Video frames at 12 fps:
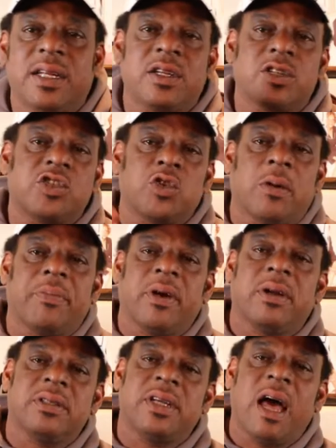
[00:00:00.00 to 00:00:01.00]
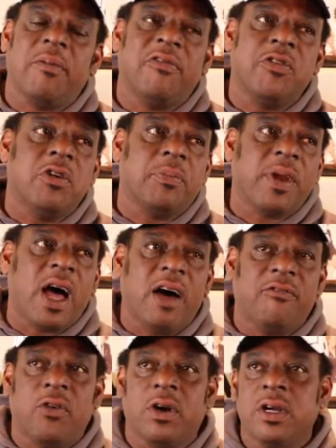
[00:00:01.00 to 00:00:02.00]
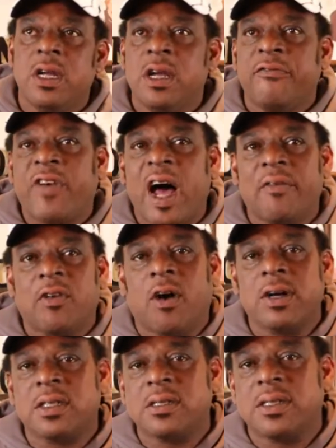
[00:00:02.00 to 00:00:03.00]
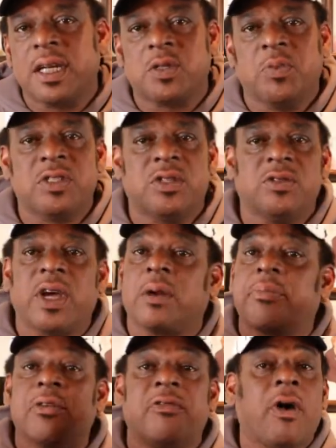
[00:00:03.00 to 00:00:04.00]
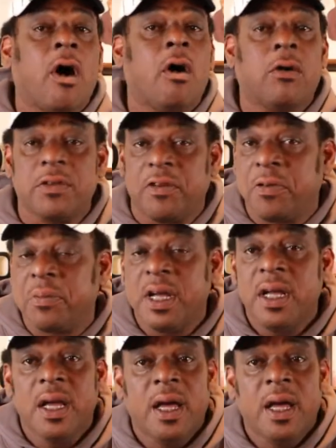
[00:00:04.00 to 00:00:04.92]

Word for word: it in a short period of time, if you apply for five cards in six months and you got approved for all of them.